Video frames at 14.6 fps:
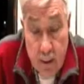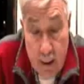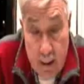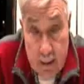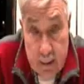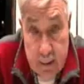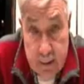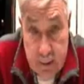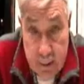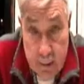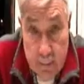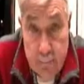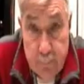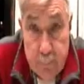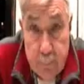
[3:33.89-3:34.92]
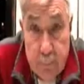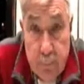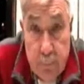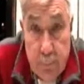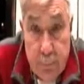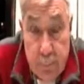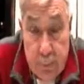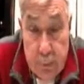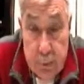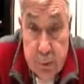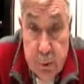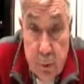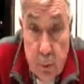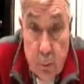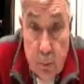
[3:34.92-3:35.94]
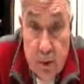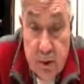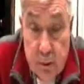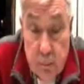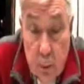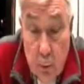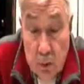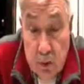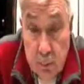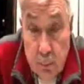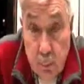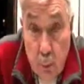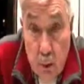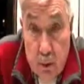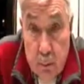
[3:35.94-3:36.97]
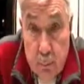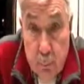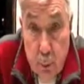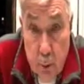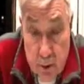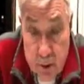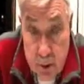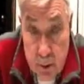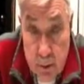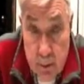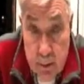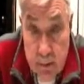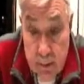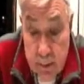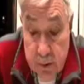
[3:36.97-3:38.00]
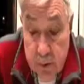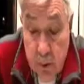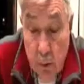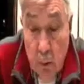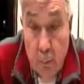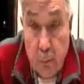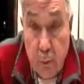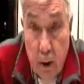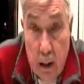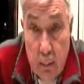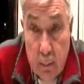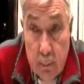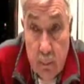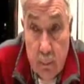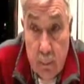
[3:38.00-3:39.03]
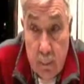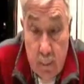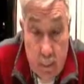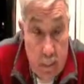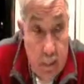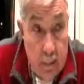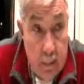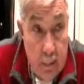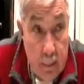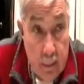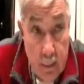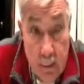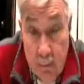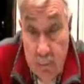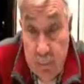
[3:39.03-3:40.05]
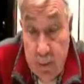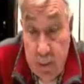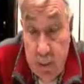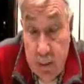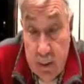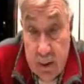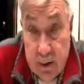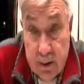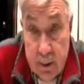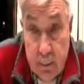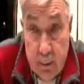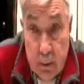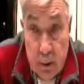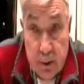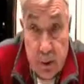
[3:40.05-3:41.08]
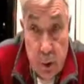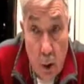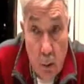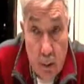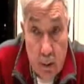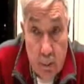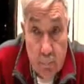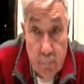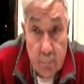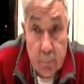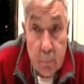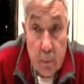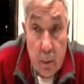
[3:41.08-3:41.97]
that the consumer is the most important person in this whole problem of getting a stimulus going.